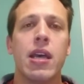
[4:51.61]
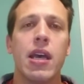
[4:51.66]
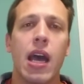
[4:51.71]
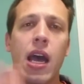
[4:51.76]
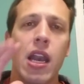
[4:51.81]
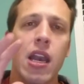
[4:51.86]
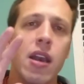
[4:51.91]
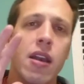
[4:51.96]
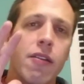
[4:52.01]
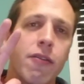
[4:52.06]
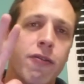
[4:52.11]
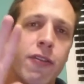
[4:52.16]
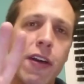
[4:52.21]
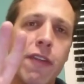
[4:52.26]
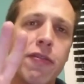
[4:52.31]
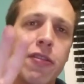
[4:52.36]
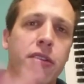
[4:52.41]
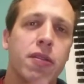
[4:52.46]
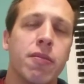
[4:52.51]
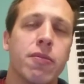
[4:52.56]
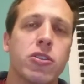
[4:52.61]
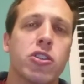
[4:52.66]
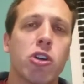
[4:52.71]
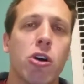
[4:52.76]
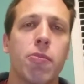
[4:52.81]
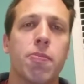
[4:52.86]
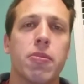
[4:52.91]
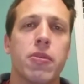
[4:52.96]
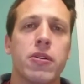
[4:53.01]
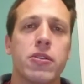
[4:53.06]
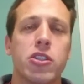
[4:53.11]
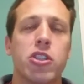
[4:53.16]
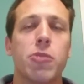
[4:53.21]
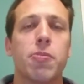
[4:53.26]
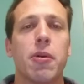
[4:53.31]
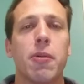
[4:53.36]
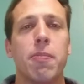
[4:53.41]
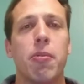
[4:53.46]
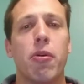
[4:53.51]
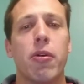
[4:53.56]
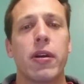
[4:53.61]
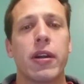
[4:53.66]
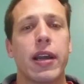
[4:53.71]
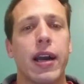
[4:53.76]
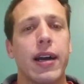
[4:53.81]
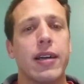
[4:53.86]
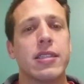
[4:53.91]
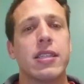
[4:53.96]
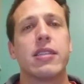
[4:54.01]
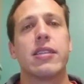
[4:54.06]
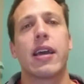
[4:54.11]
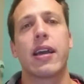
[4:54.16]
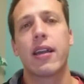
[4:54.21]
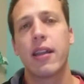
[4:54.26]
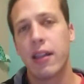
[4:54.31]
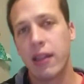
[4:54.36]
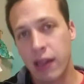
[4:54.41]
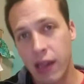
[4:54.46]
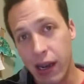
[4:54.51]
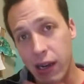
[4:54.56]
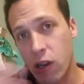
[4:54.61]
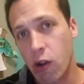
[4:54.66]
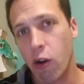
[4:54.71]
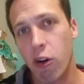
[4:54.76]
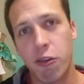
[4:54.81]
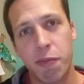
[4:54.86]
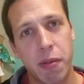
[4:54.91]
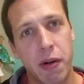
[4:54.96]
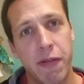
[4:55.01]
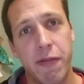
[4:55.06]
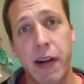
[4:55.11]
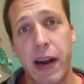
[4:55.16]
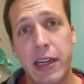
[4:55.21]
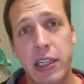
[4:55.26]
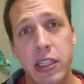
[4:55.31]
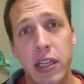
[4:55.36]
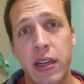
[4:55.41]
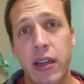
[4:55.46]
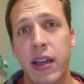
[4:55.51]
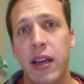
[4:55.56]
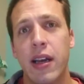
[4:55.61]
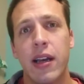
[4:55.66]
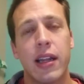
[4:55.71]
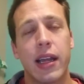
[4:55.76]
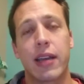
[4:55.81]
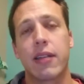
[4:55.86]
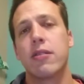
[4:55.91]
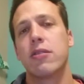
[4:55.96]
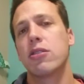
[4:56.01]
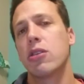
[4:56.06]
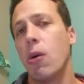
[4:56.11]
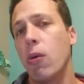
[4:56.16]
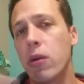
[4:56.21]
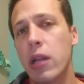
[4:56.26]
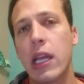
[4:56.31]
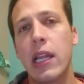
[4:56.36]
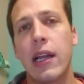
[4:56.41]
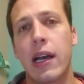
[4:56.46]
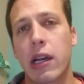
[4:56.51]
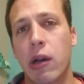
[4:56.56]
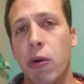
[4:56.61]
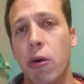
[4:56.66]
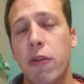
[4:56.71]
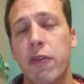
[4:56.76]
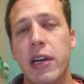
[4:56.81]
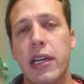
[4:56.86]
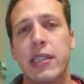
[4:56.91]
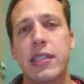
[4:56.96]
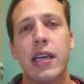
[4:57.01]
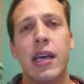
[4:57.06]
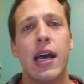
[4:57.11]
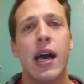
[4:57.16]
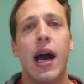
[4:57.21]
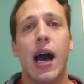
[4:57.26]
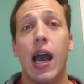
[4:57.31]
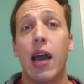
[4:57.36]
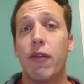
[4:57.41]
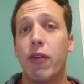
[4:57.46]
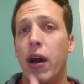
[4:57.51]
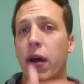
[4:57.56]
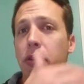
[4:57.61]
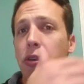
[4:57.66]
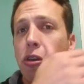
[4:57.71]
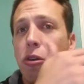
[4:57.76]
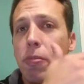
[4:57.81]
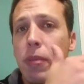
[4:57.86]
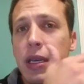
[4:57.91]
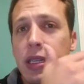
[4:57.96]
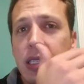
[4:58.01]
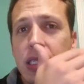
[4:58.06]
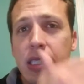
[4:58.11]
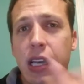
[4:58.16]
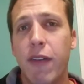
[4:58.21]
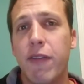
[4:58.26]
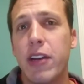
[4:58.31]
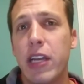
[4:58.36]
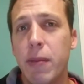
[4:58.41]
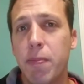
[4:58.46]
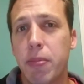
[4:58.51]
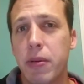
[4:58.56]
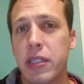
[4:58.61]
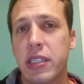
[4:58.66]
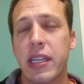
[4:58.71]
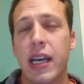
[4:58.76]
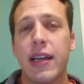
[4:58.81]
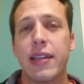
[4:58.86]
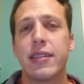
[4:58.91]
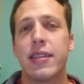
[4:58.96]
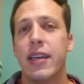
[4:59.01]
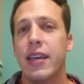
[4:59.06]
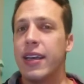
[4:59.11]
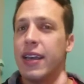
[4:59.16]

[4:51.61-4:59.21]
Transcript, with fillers: And fifth, super super important, guys, is like let go of perfection, like totally let go of it. I'd rather you be 70%